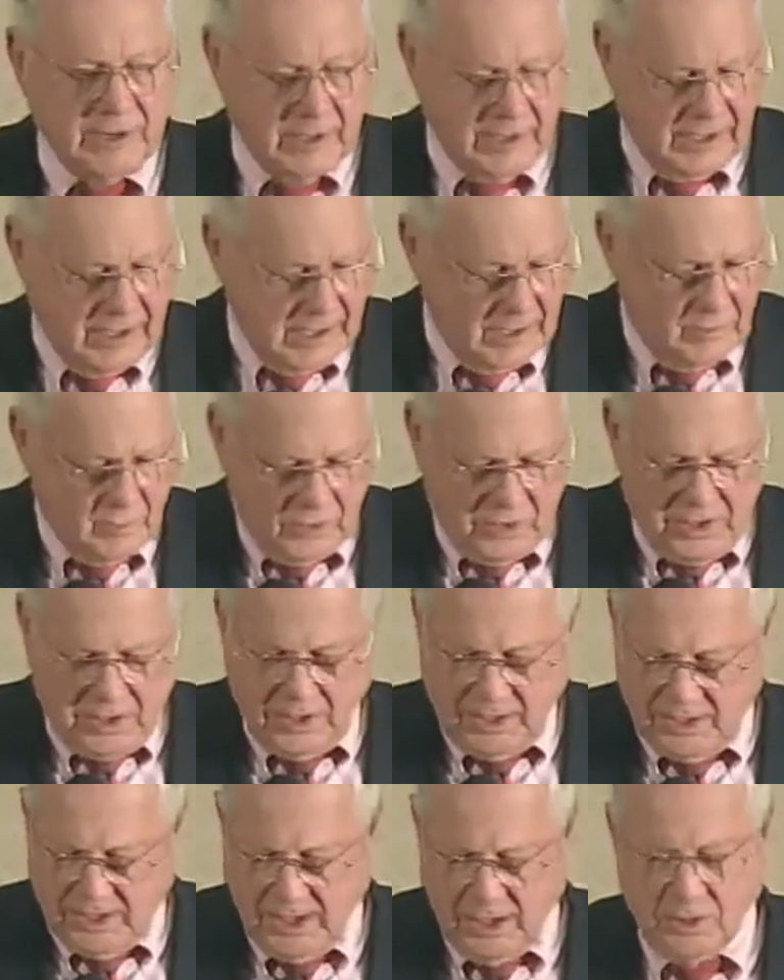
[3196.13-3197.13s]
I can't read.
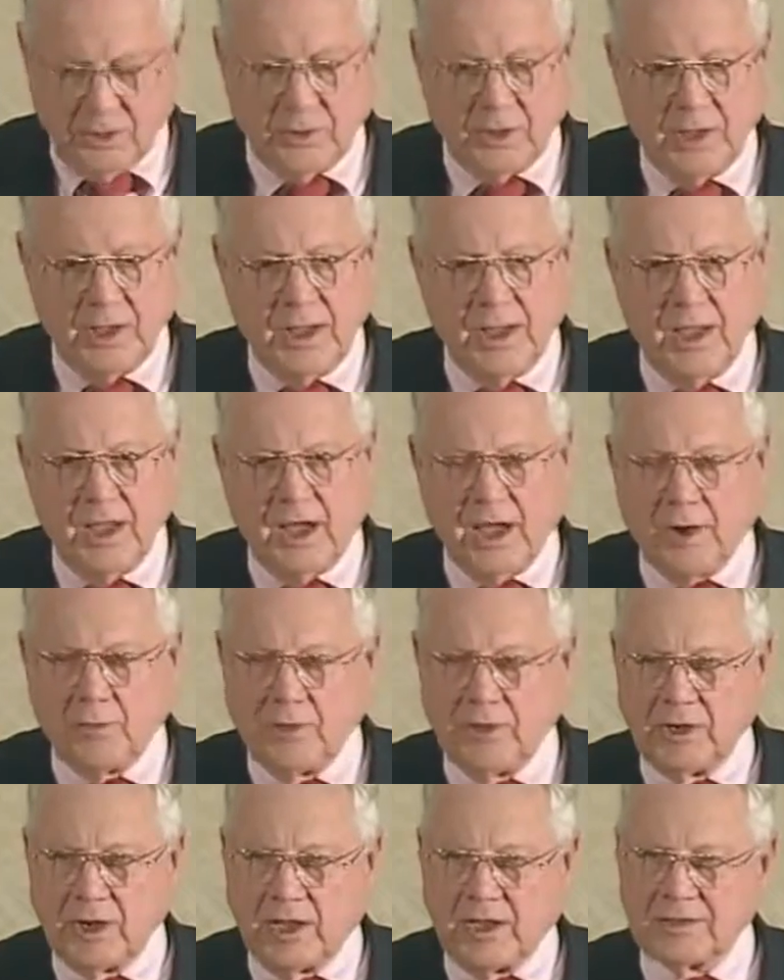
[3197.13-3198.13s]
I can't do it. I
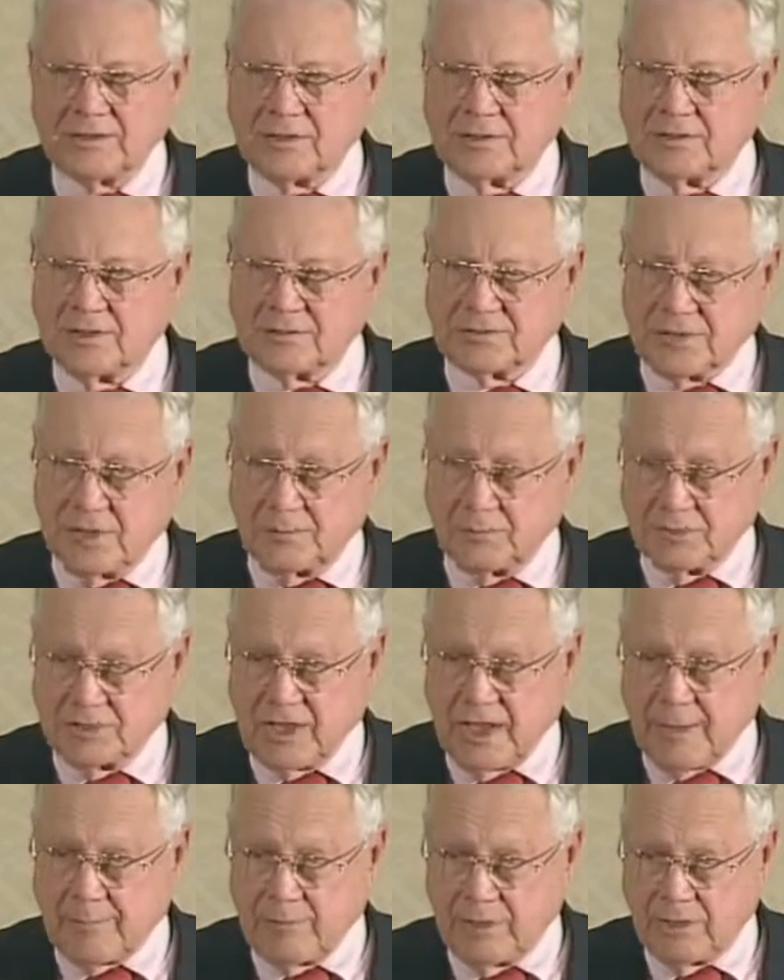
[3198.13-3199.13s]
realize that something's
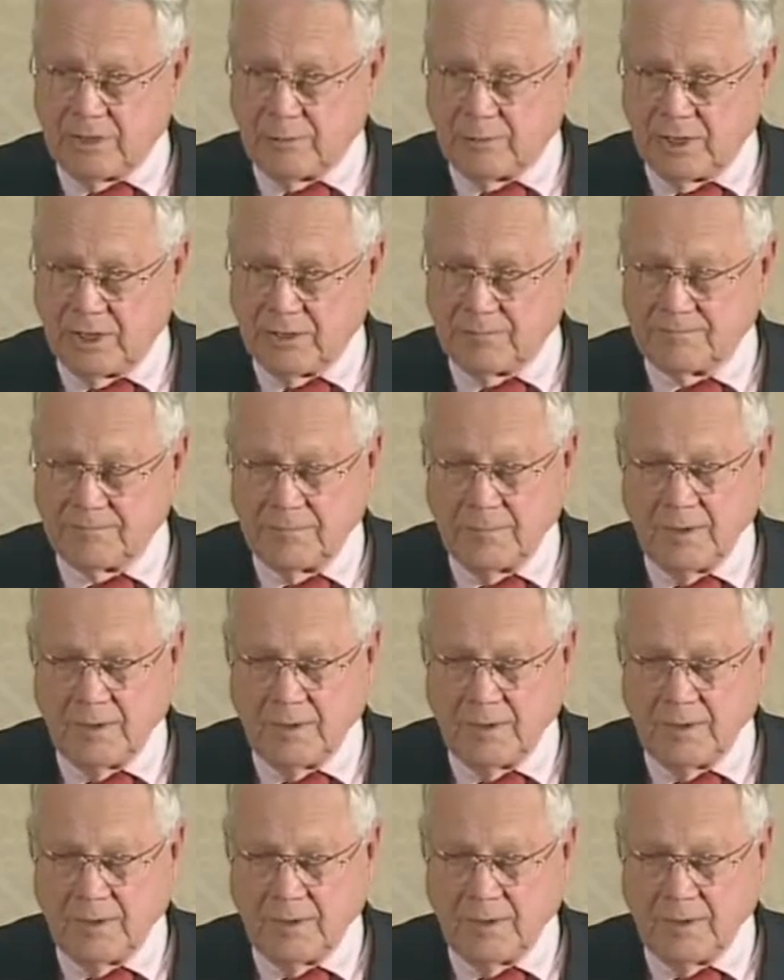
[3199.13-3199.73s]
happening to me.